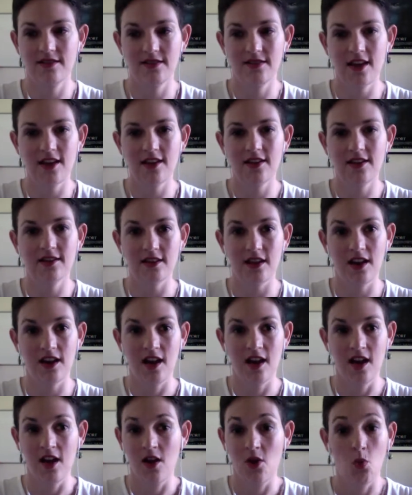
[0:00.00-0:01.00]
that is
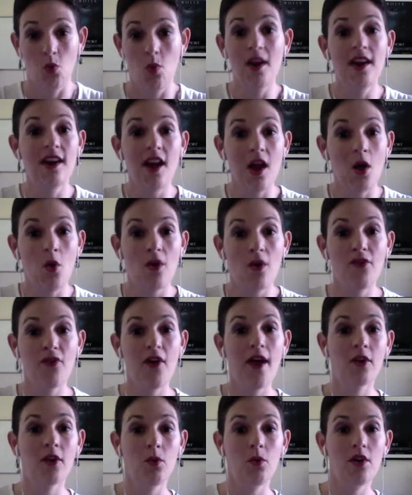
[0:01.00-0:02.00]
not. In
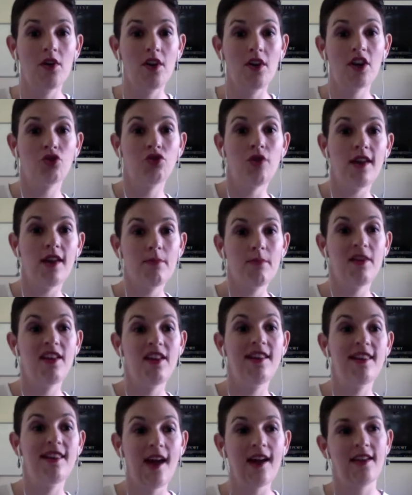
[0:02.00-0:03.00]
fact, we're incredibly
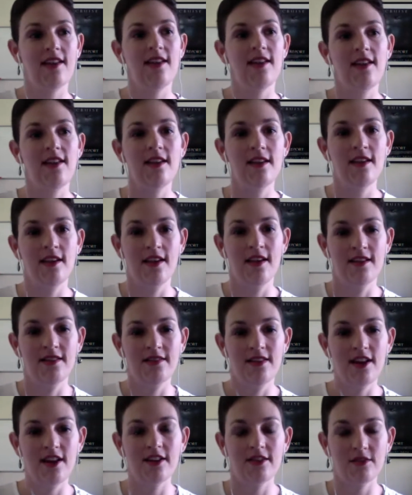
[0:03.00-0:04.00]
lucky
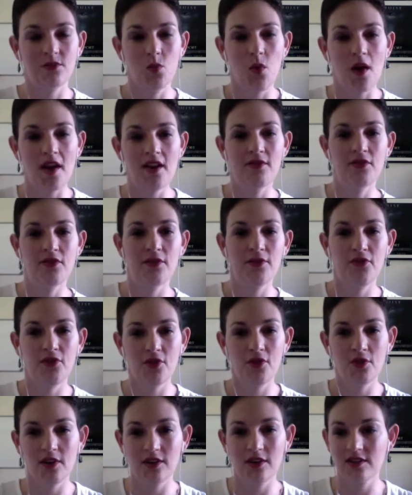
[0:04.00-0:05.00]
that it's one of the
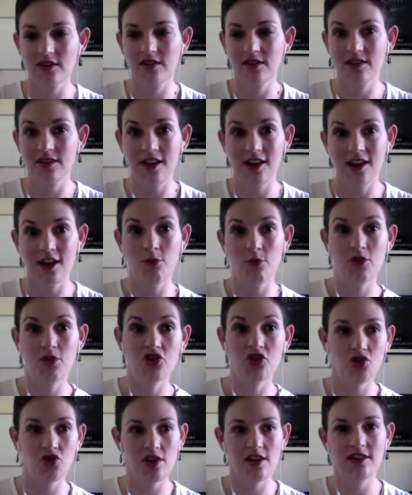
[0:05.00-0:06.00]
few illnesses that can be
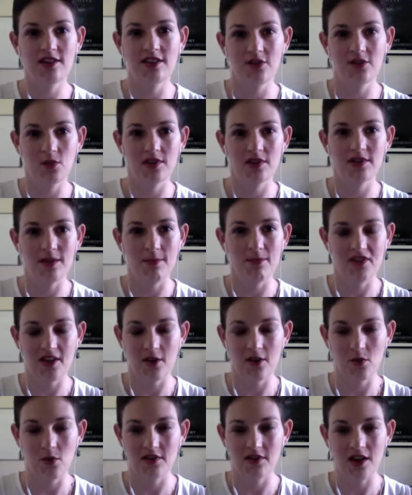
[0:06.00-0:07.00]
treated with
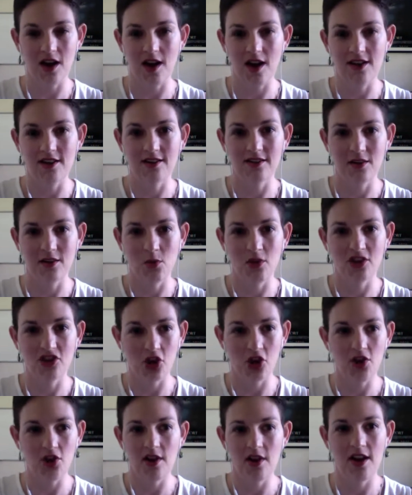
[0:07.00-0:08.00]
something with diet, that we
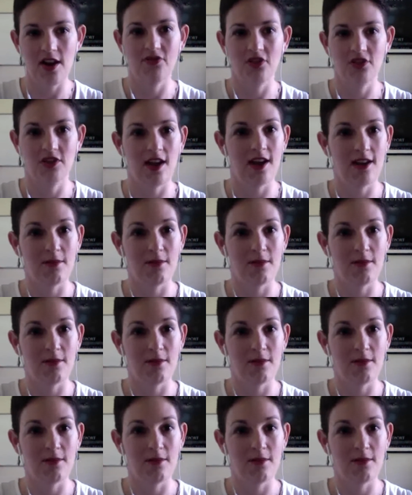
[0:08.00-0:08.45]
don't have to take